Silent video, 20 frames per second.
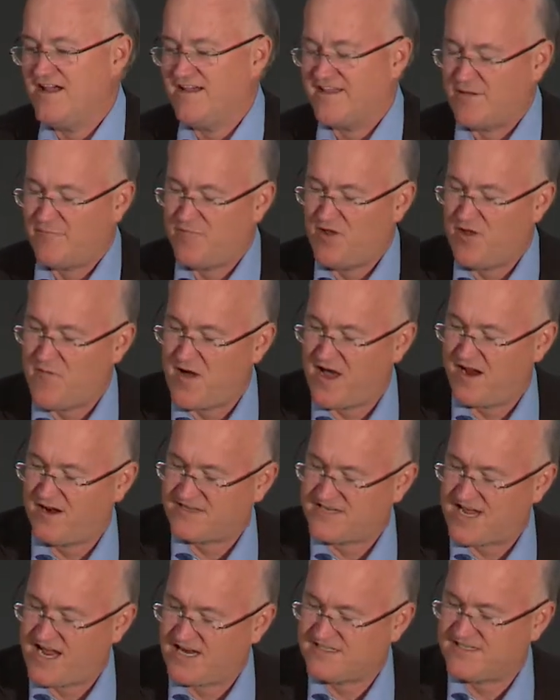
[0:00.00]
That pill bottle
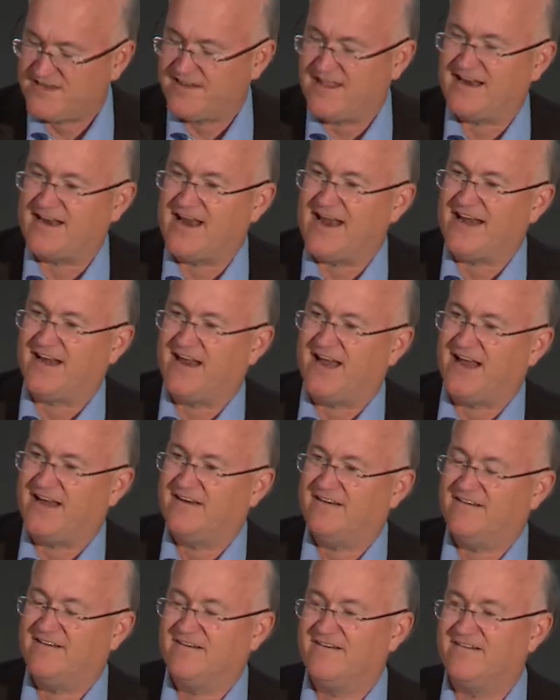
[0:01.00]
talks to that nightlight.
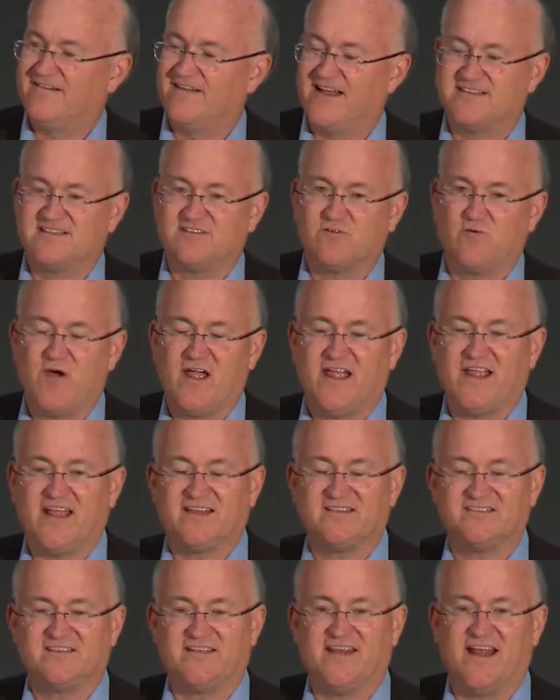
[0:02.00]
That's the way it
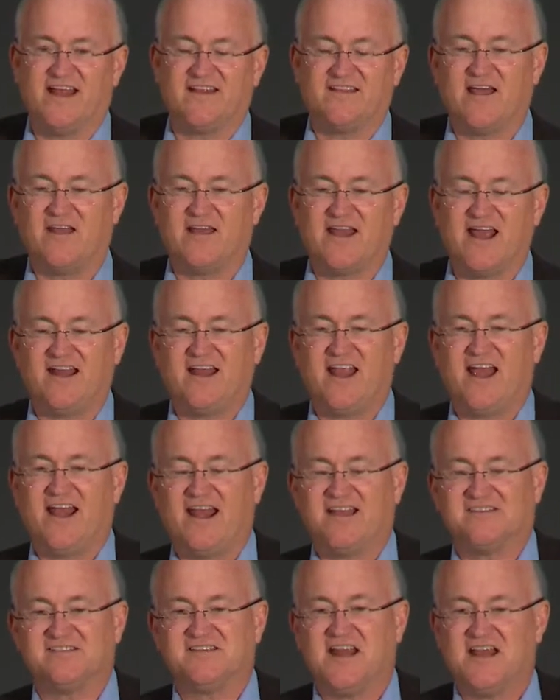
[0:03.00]
gets to that. That nightlight
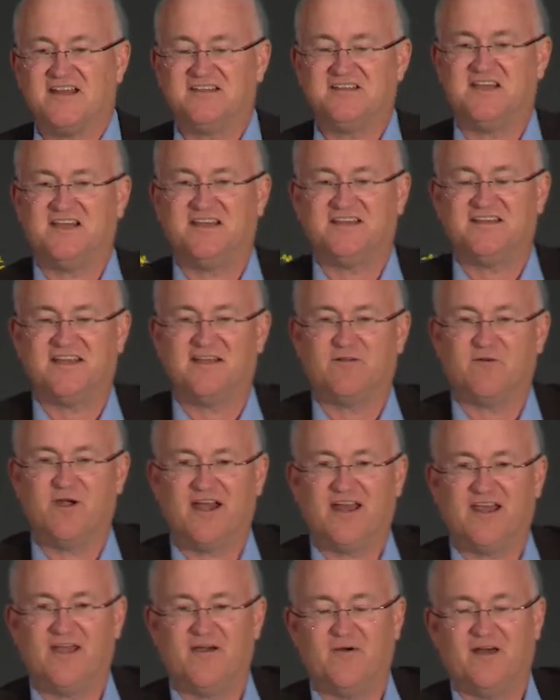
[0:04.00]
has an AT&T
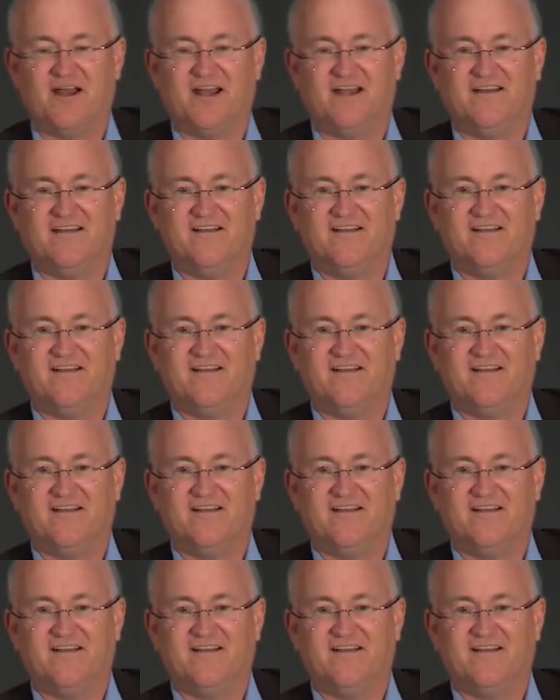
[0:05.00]
radio in it.